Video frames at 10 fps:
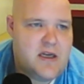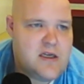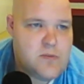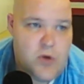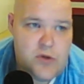
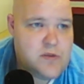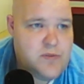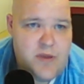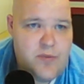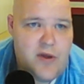because most
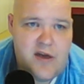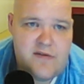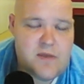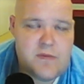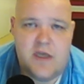people have
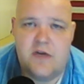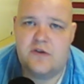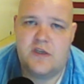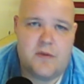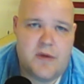something
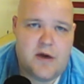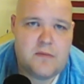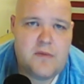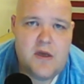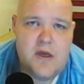interesting about
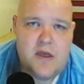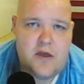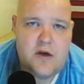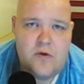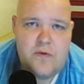them.
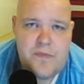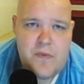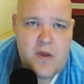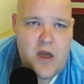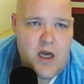
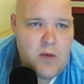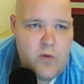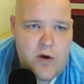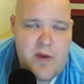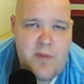
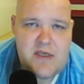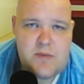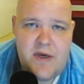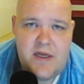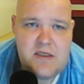One of my
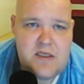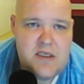best buddies,